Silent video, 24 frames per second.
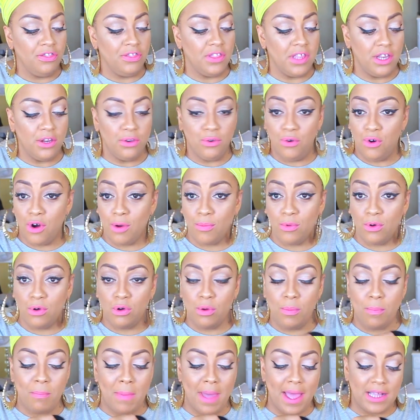the
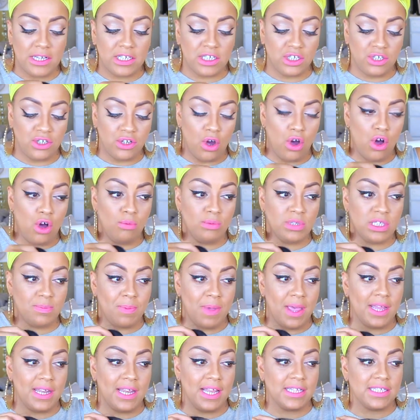normal mesh dome
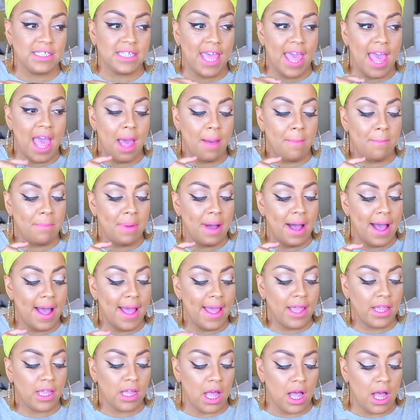spandex cap
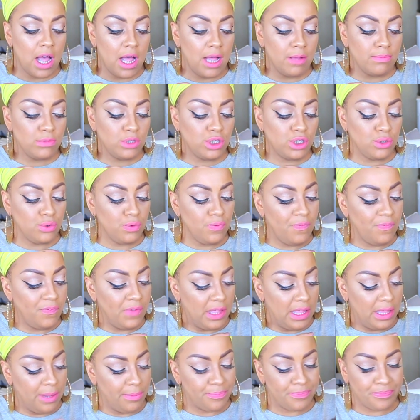by um, Two
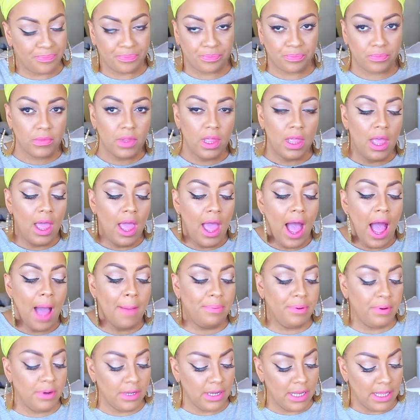Fit.
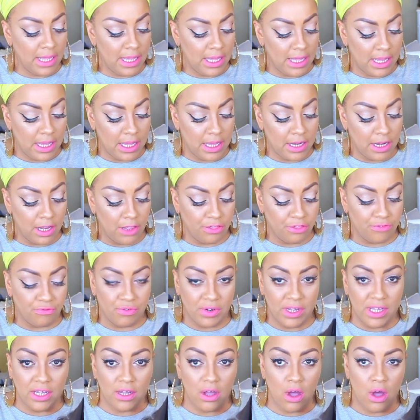I put in three